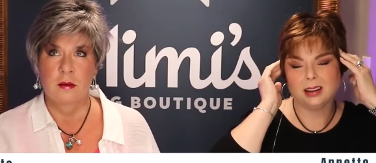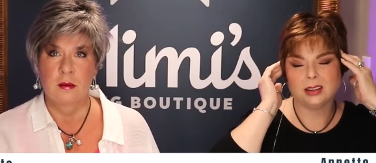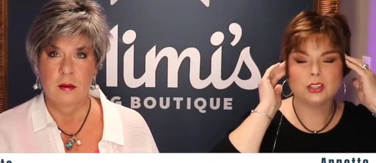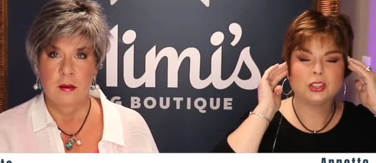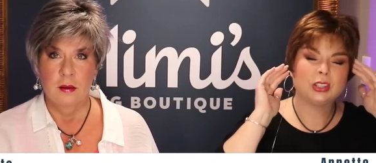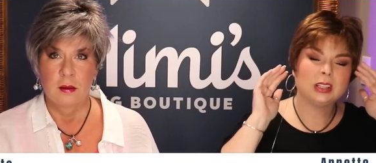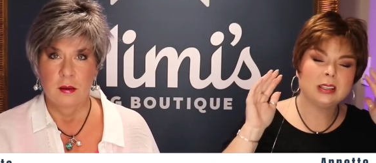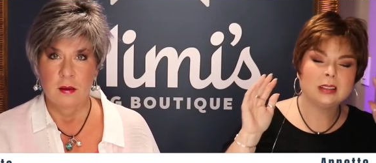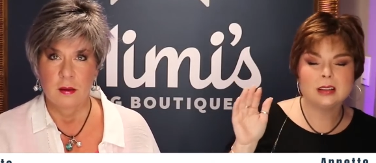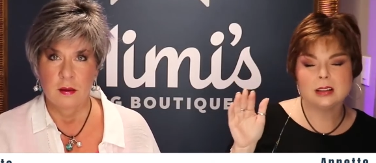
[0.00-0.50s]

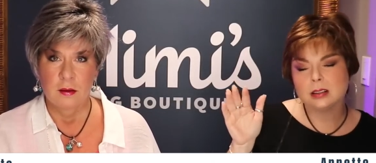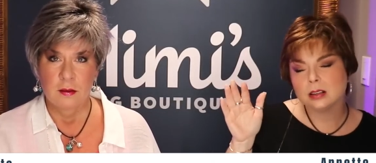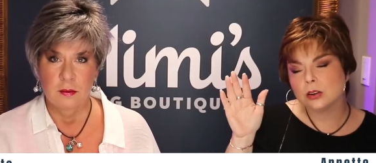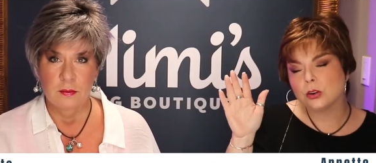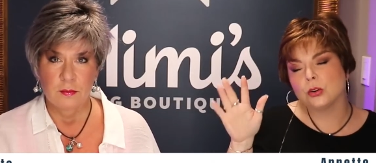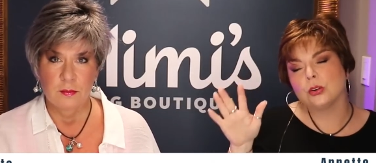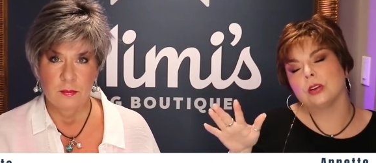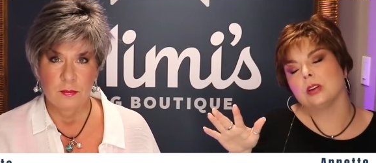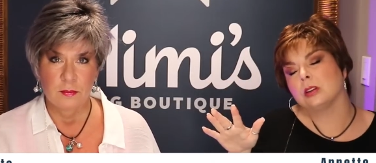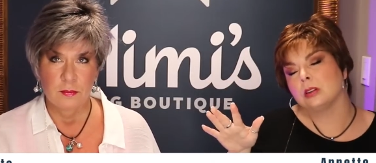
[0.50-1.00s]
Speaker 1: She's on a
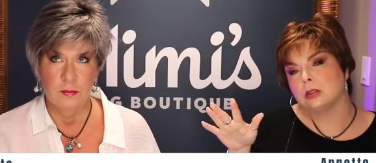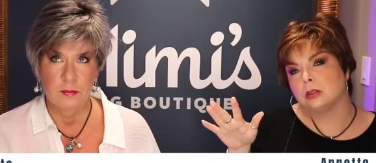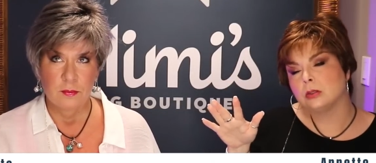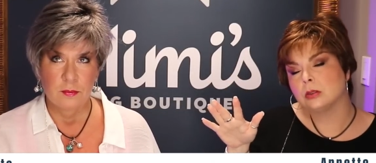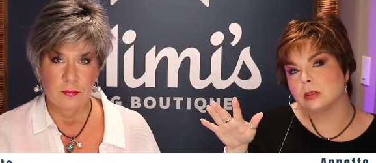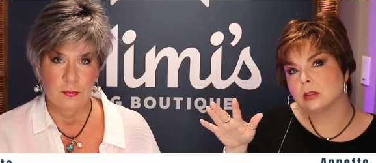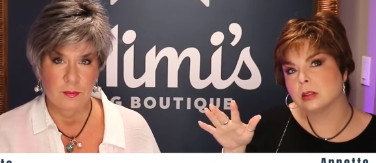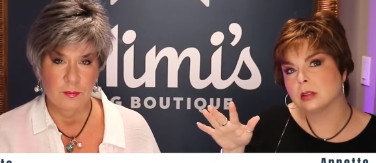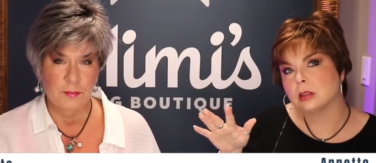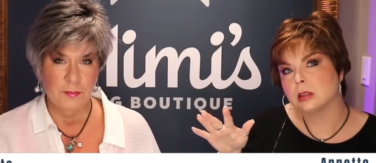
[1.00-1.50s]

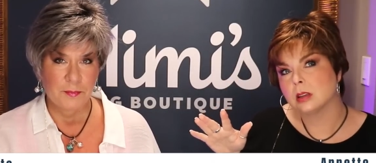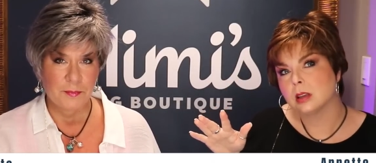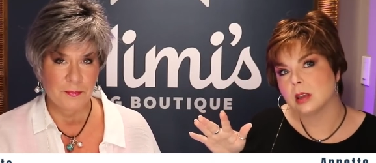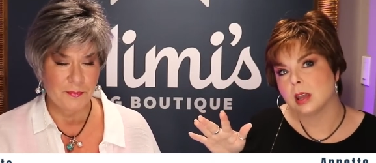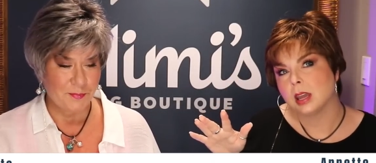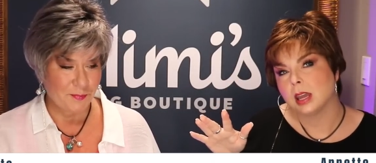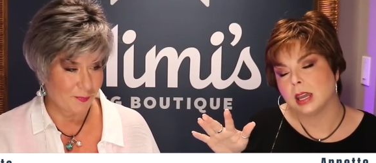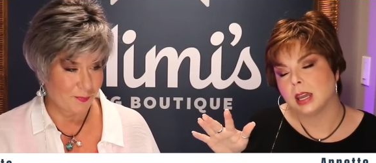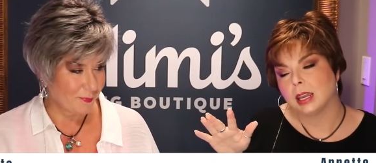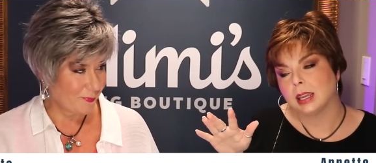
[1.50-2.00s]
cruise. Mm-hmm.
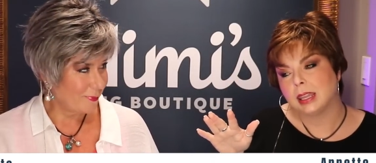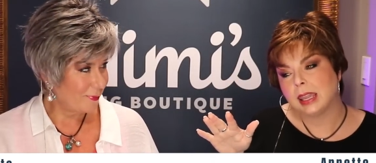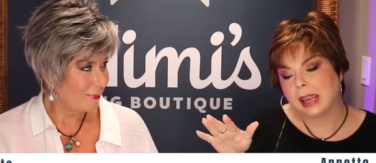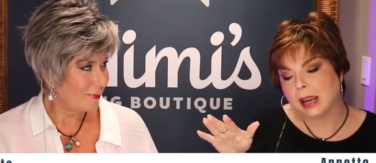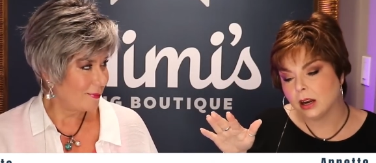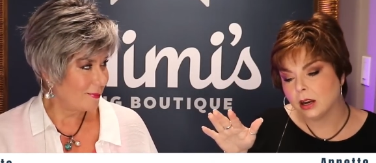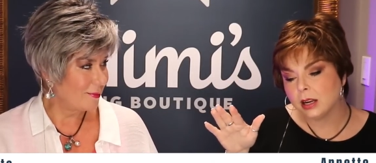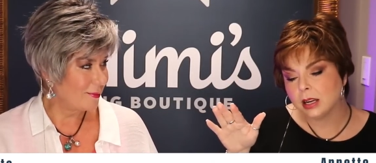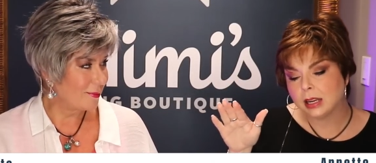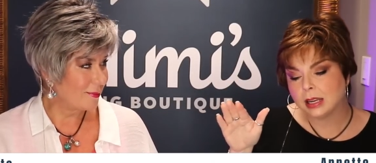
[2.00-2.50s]

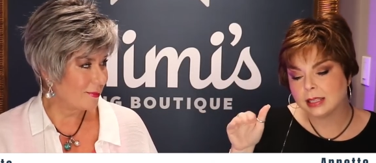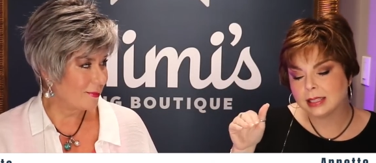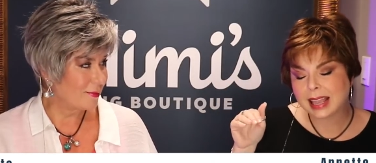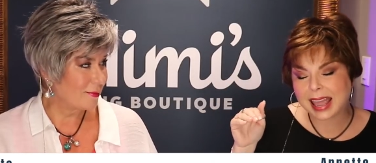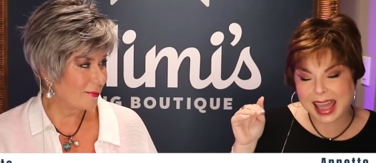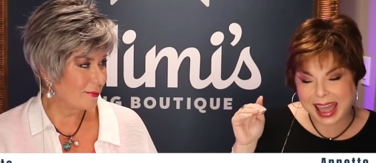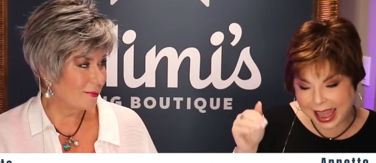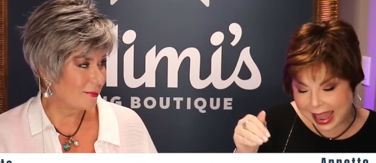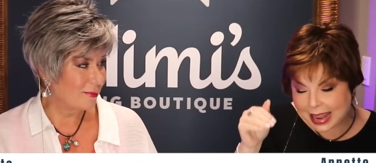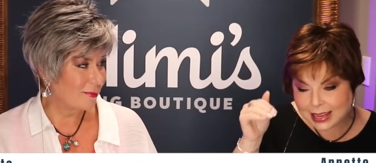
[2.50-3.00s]
Carrie is,
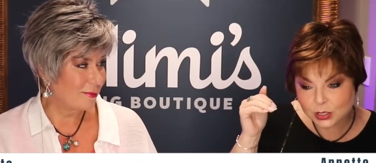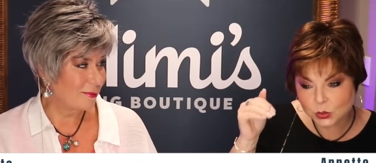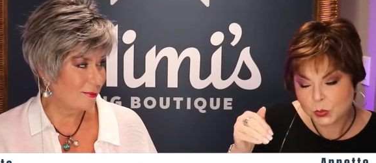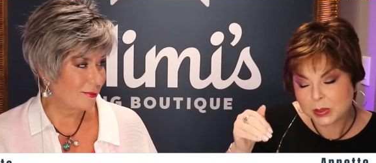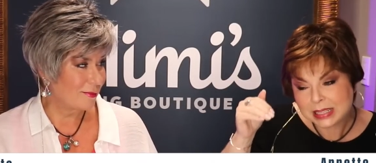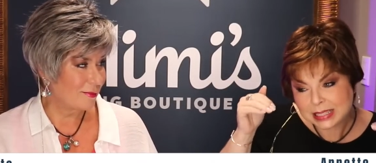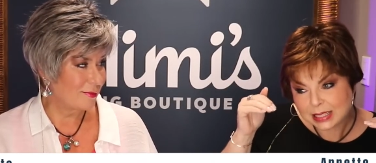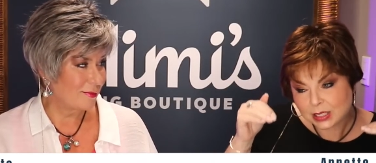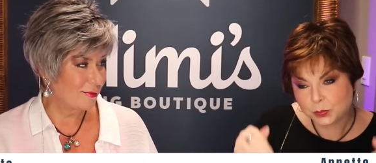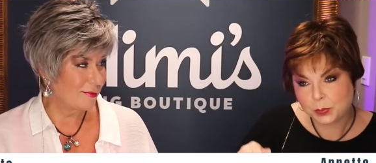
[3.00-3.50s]
as we
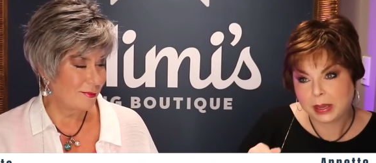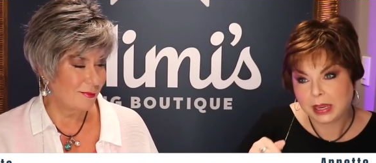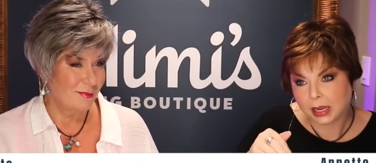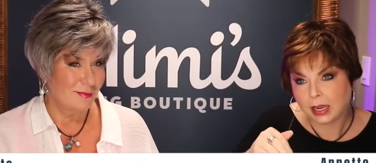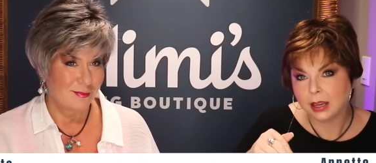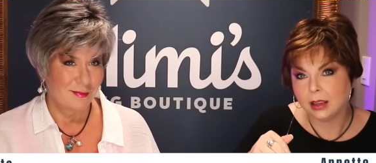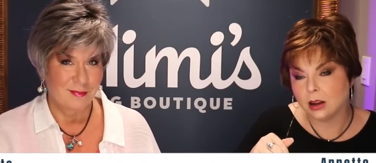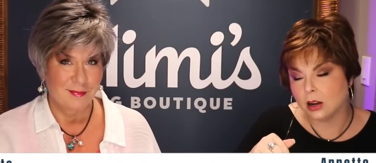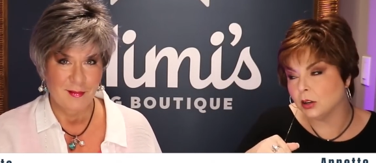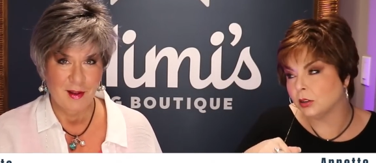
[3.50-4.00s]

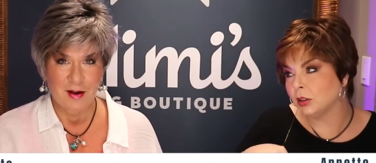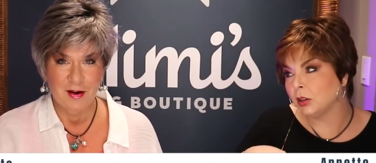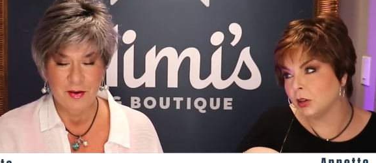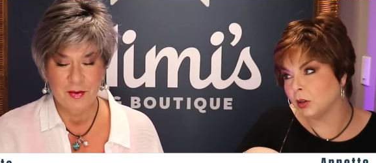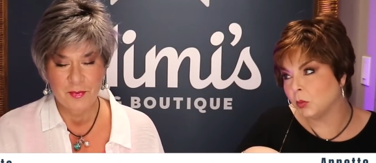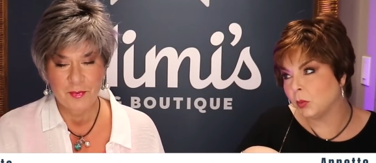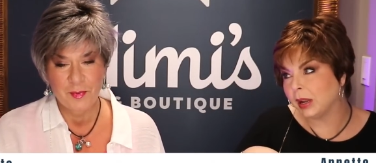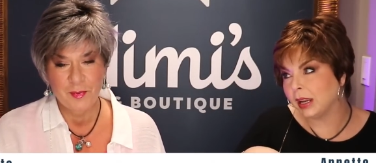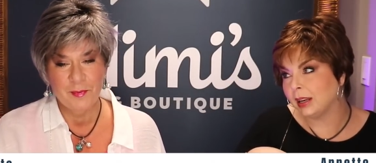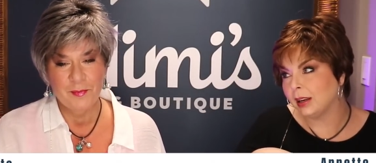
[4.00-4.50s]
speak, on her
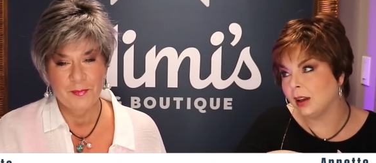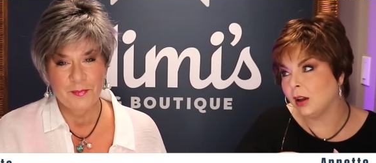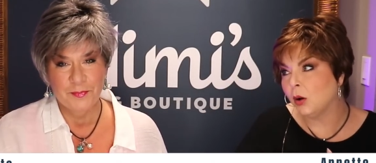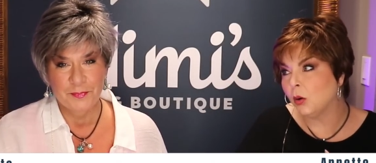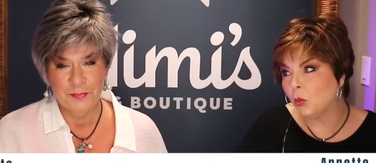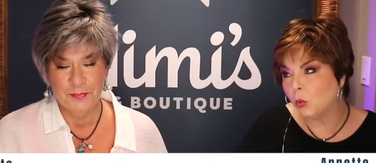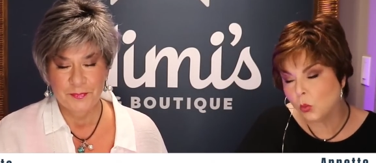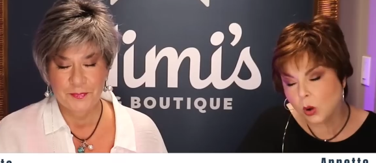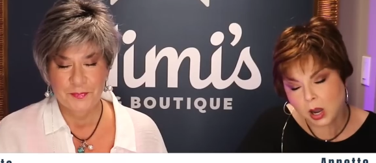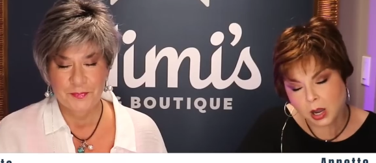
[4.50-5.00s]
way to
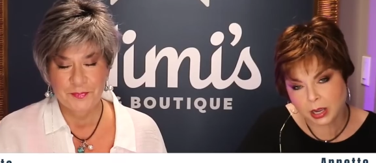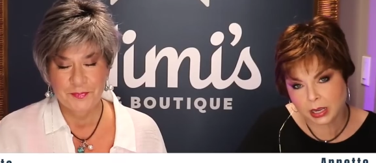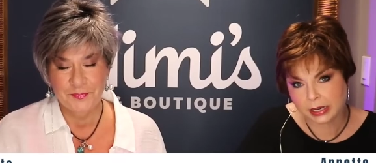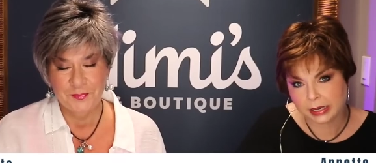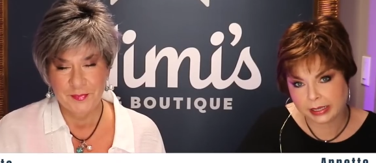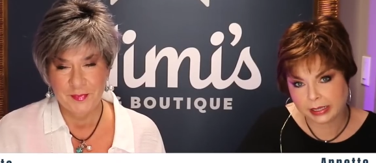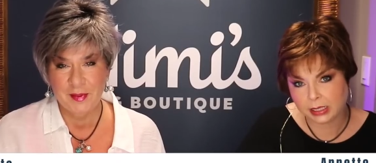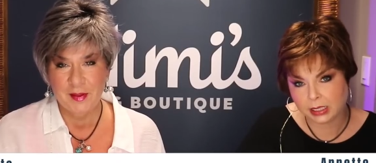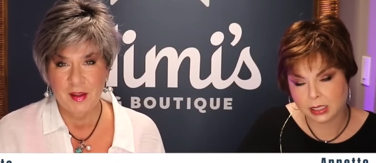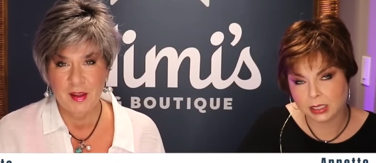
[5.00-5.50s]

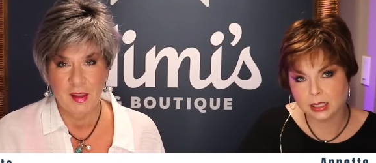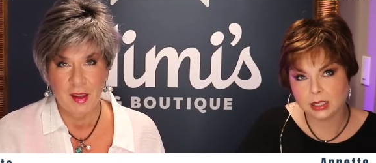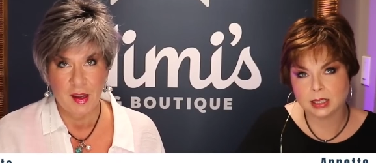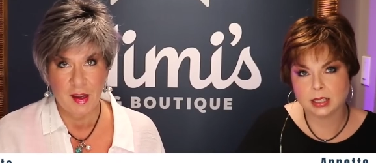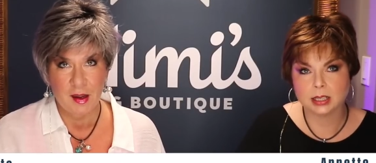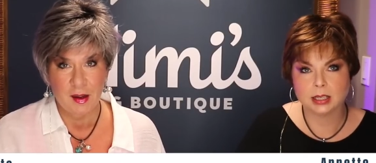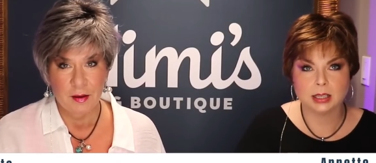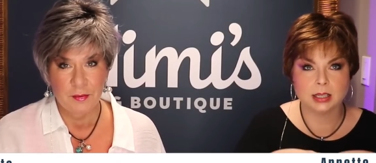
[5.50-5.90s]
Hawaii. Yeah.